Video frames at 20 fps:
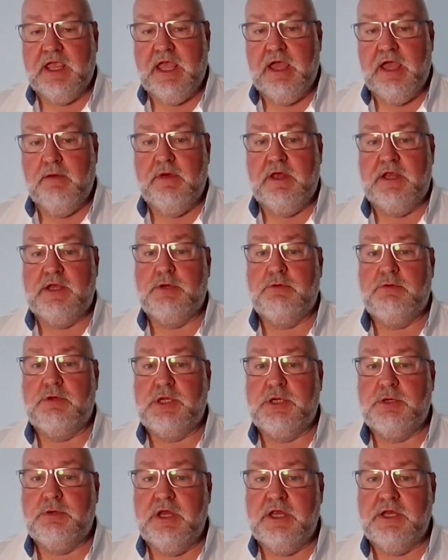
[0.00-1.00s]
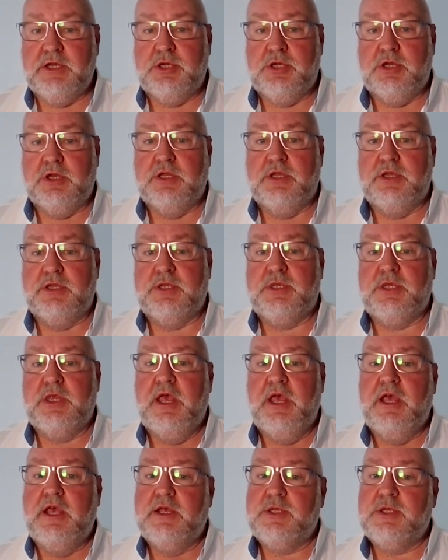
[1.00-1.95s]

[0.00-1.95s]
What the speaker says: account manager restrictions